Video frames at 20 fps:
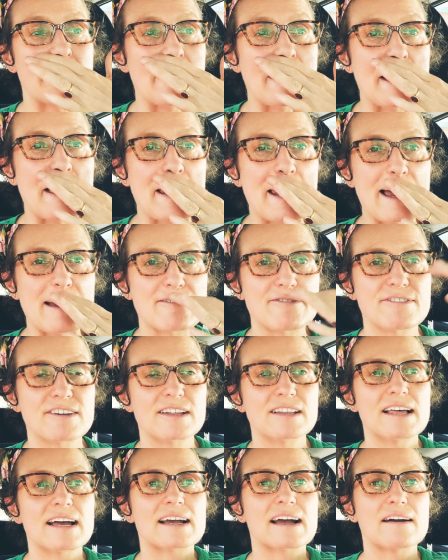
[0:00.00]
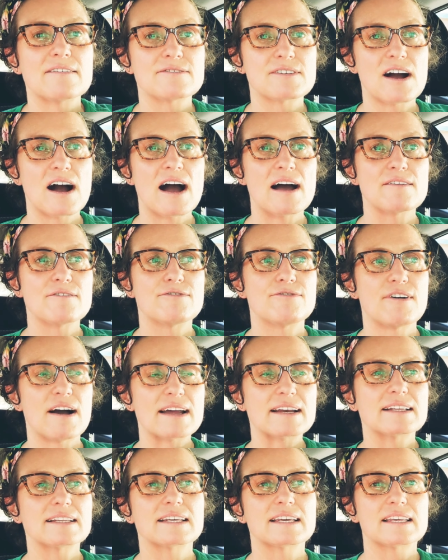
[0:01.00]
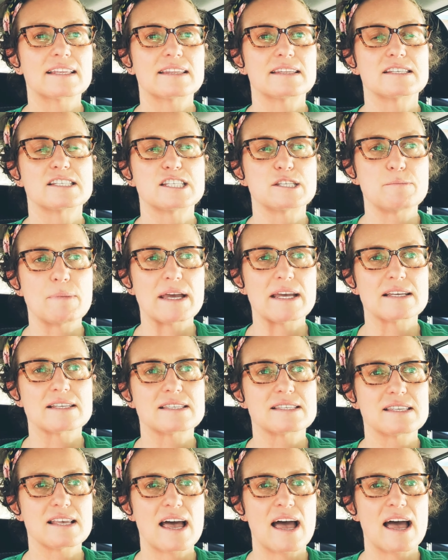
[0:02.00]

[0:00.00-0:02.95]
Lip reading: and I feel like I've got finally the space